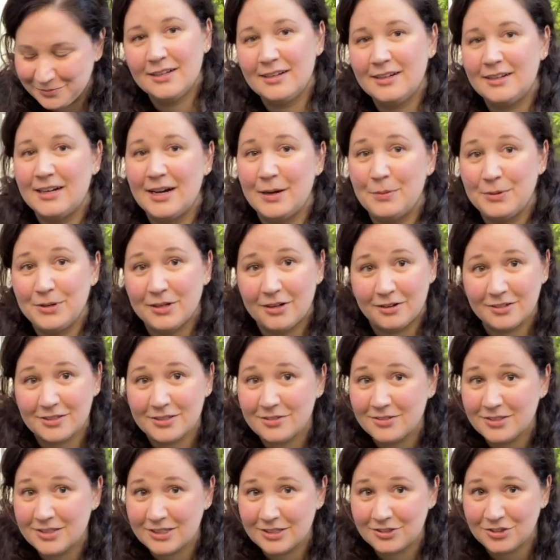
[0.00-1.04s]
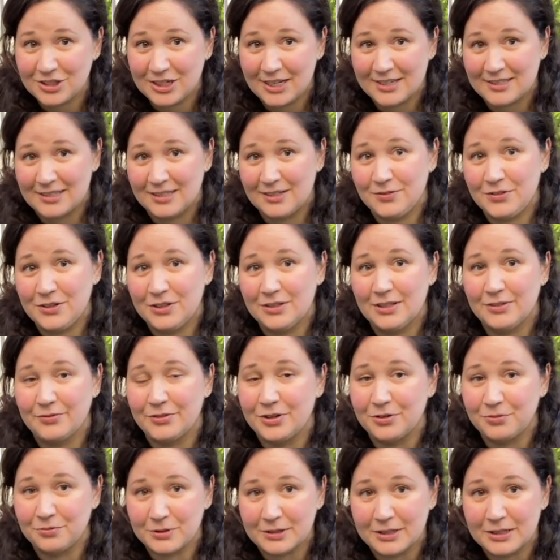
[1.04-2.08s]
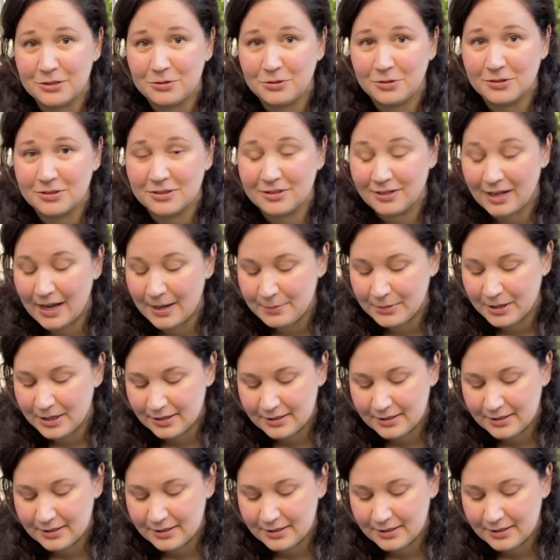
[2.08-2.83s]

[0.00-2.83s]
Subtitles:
I would also suggest that if you live in a really cold climate,